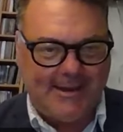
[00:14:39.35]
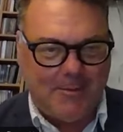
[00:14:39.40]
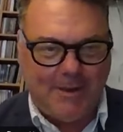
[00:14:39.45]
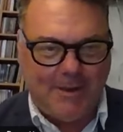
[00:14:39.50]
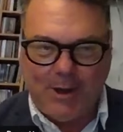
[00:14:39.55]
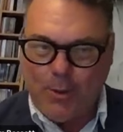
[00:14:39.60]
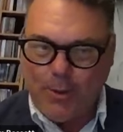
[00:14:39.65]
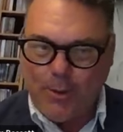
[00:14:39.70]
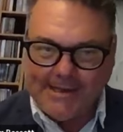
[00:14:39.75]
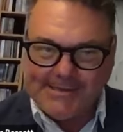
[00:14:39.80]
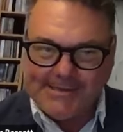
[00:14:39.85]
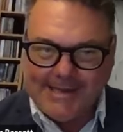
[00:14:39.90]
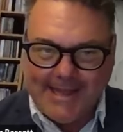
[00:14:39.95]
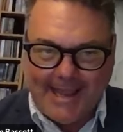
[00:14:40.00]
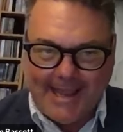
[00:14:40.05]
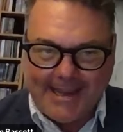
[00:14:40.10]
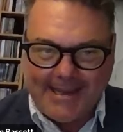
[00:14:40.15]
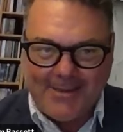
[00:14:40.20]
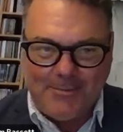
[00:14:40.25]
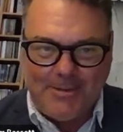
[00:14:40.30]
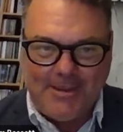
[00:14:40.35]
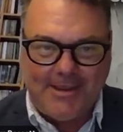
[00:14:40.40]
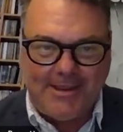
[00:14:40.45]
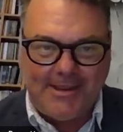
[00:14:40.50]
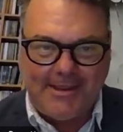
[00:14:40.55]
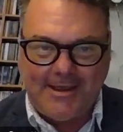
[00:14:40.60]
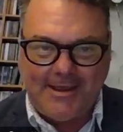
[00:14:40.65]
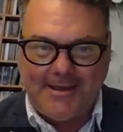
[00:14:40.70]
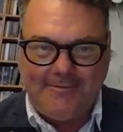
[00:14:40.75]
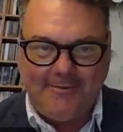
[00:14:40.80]
I mean, Queensland can
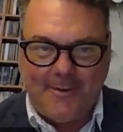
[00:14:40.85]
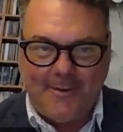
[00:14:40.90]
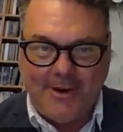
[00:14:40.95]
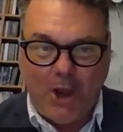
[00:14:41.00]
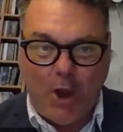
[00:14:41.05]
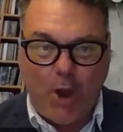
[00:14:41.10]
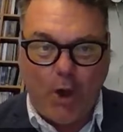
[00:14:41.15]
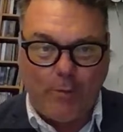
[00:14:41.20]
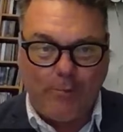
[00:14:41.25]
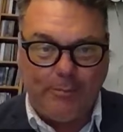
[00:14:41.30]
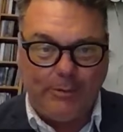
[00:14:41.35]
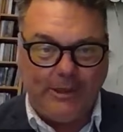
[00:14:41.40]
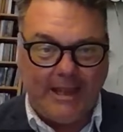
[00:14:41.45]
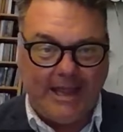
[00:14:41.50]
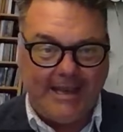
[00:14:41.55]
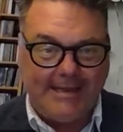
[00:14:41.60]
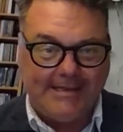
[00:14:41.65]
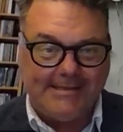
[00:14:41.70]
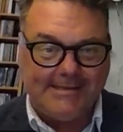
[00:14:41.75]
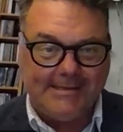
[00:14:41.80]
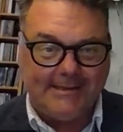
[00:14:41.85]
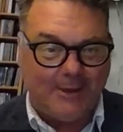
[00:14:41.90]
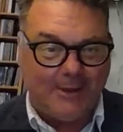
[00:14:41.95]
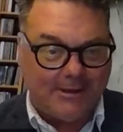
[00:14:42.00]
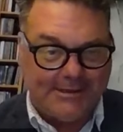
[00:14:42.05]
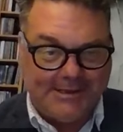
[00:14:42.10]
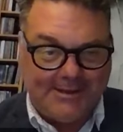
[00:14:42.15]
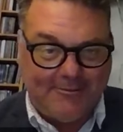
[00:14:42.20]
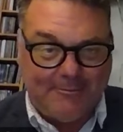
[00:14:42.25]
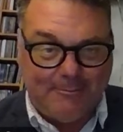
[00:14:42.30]
be a very hot place and
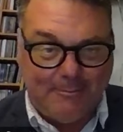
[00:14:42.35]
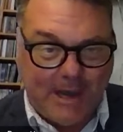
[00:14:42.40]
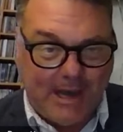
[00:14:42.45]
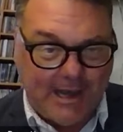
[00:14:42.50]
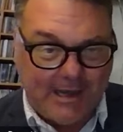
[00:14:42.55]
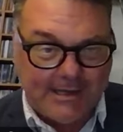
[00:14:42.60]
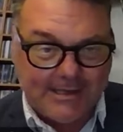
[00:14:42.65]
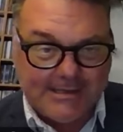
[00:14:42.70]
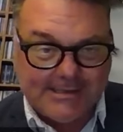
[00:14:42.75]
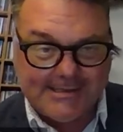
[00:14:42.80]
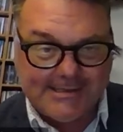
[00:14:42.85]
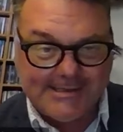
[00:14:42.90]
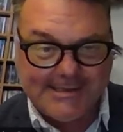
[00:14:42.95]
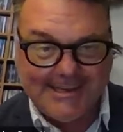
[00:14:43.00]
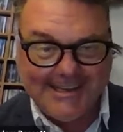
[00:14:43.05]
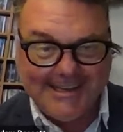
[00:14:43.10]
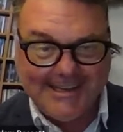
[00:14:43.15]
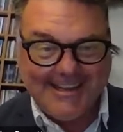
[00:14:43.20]
lots of bugs.